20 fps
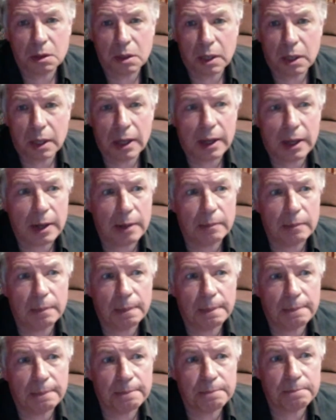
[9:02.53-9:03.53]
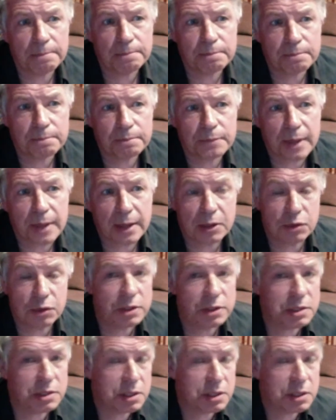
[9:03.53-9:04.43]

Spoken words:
And Chris is